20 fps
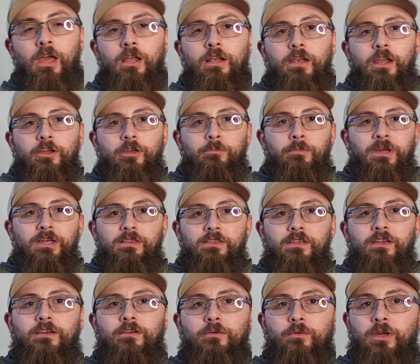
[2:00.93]
Now you may
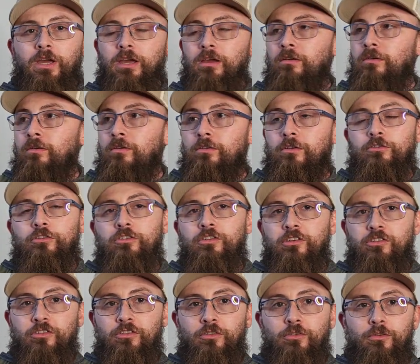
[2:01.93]
think, okay, the
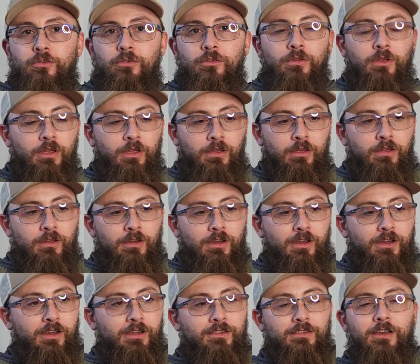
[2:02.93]
traditional
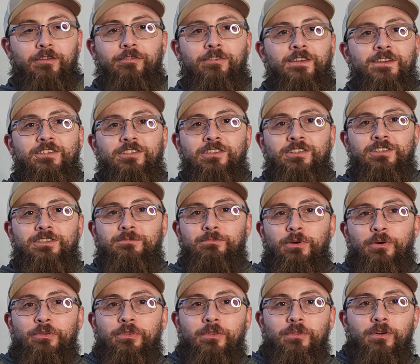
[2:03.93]
definitions of
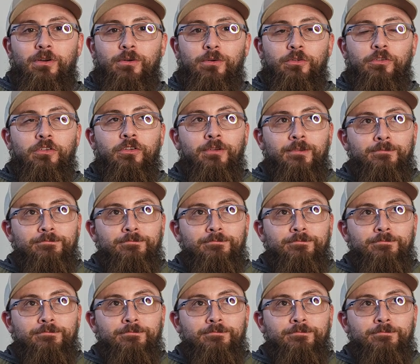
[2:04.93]
both of those